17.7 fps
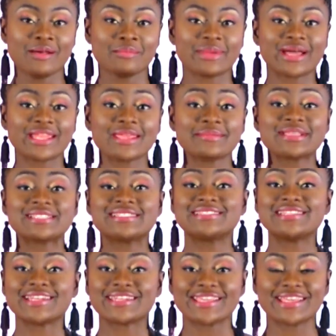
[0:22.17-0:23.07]
My name
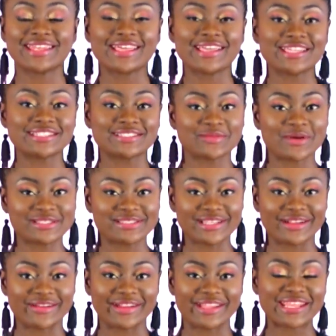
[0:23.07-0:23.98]
is Daniela
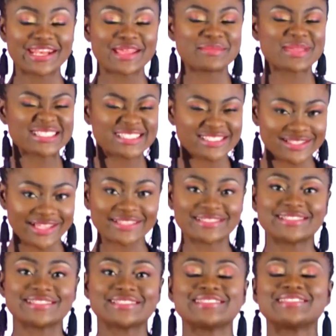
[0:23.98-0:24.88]
Edwasare, and I'm
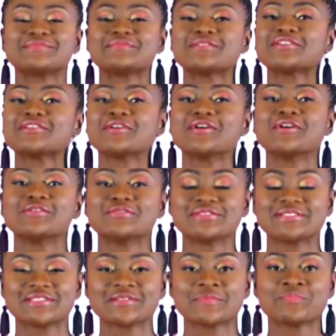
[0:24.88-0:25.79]
excited to be your
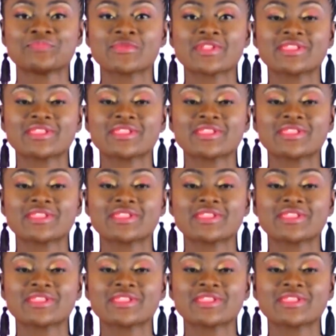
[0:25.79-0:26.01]
host.